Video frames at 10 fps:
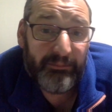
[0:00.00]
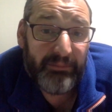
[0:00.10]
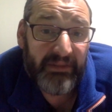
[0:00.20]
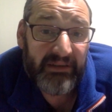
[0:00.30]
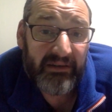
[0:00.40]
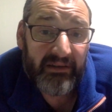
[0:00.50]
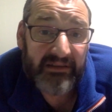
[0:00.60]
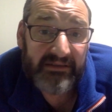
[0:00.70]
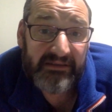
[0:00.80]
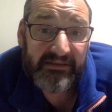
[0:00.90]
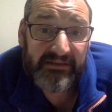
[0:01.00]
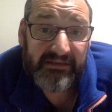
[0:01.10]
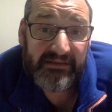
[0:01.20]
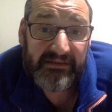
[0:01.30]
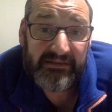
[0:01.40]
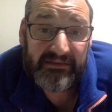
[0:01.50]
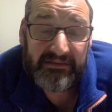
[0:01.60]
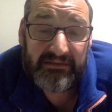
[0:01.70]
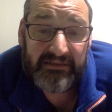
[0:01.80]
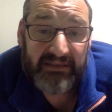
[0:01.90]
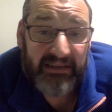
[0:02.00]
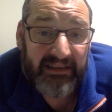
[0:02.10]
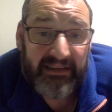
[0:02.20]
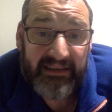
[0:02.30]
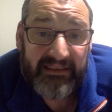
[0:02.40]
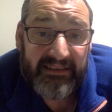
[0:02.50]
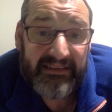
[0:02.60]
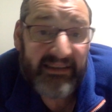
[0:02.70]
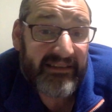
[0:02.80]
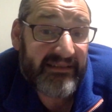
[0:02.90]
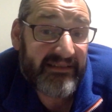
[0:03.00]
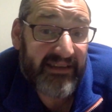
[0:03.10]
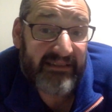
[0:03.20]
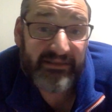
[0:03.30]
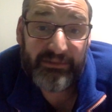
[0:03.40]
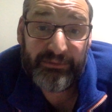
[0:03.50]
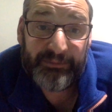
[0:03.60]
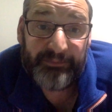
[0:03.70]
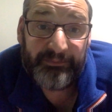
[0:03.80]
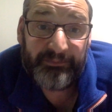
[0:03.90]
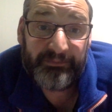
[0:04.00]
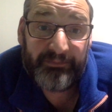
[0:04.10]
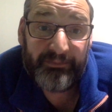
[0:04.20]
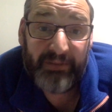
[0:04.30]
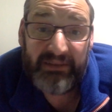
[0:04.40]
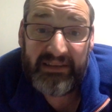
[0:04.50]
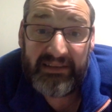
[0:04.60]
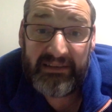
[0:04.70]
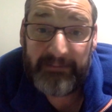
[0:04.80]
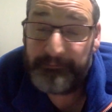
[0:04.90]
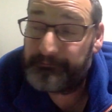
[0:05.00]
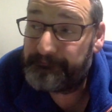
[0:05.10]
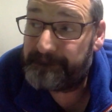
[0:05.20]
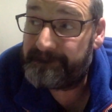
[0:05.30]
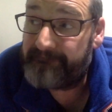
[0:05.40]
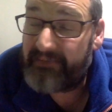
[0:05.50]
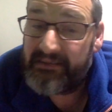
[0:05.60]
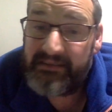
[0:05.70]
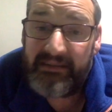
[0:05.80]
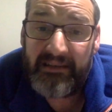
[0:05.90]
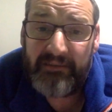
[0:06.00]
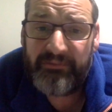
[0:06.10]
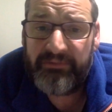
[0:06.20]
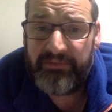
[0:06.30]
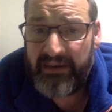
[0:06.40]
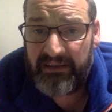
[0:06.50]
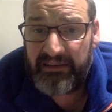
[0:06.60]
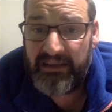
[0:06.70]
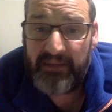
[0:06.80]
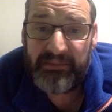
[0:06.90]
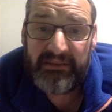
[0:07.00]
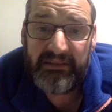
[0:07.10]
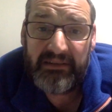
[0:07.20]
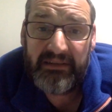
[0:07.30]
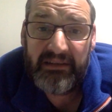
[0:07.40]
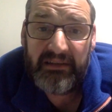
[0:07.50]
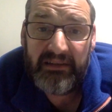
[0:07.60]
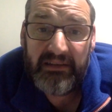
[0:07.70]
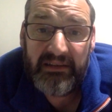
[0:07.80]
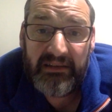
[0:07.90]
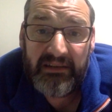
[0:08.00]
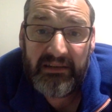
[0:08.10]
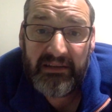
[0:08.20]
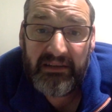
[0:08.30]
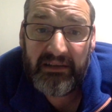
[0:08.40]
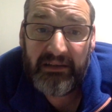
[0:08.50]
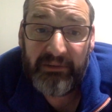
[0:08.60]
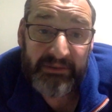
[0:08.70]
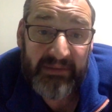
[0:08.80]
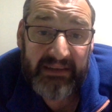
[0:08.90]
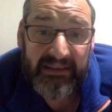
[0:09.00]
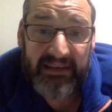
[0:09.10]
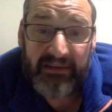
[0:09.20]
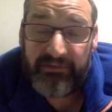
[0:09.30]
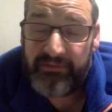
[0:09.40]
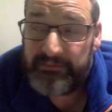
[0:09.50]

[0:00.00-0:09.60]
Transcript: because I didn't get the chance to. But hey, still I'm fairly happy with my life.